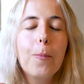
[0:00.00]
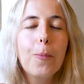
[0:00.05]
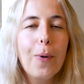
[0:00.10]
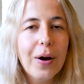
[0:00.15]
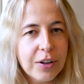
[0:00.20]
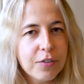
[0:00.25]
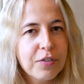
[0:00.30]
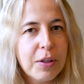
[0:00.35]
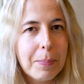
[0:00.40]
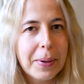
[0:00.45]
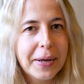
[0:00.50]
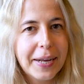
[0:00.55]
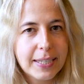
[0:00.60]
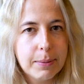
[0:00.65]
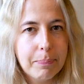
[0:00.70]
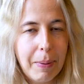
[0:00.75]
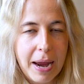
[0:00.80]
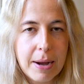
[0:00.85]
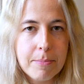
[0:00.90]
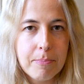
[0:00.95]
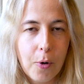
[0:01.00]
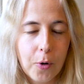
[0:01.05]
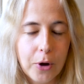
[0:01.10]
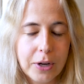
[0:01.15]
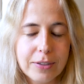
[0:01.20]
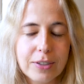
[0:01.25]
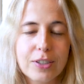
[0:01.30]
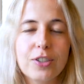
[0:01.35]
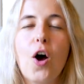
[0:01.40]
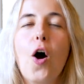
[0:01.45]
One of the biggest pain
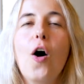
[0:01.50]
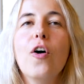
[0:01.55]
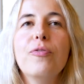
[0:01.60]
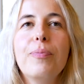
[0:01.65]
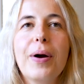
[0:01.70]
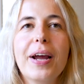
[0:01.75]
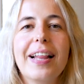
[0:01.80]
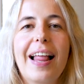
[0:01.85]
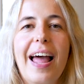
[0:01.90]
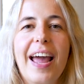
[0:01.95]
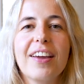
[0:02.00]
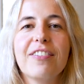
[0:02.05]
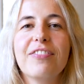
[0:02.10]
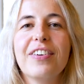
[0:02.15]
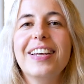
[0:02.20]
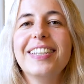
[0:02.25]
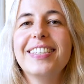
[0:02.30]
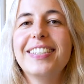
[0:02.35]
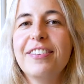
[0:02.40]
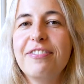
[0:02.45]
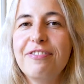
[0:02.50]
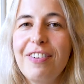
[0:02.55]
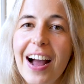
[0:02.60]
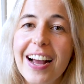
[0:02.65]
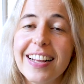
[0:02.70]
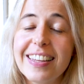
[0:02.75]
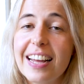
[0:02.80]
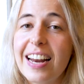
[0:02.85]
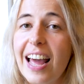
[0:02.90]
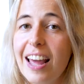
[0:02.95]
points of my life is the
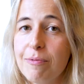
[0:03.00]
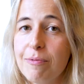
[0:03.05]
fact that